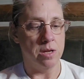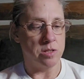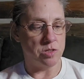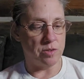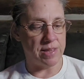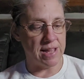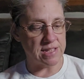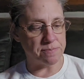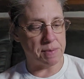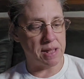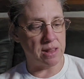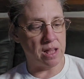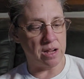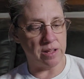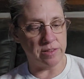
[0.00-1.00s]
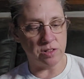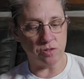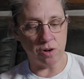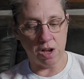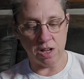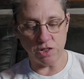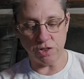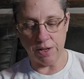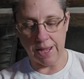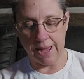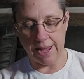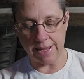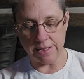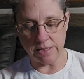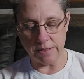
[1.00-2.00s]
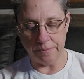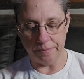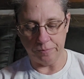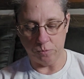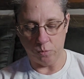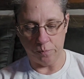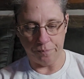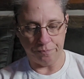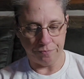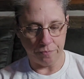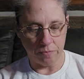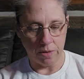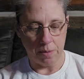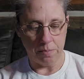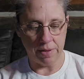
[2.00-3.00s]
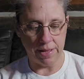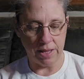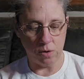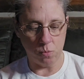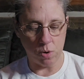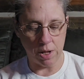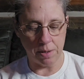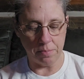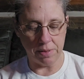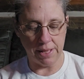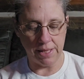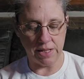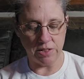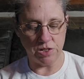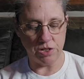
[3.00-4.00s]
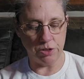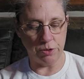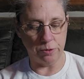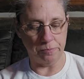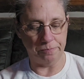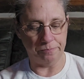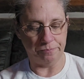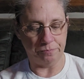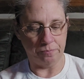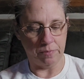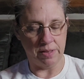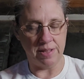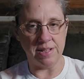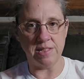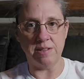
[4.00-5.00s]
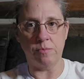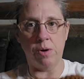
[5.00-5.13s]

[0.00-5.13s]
so that's my Luck of the Draws, you guys. Blanket 1 and blanket 2. This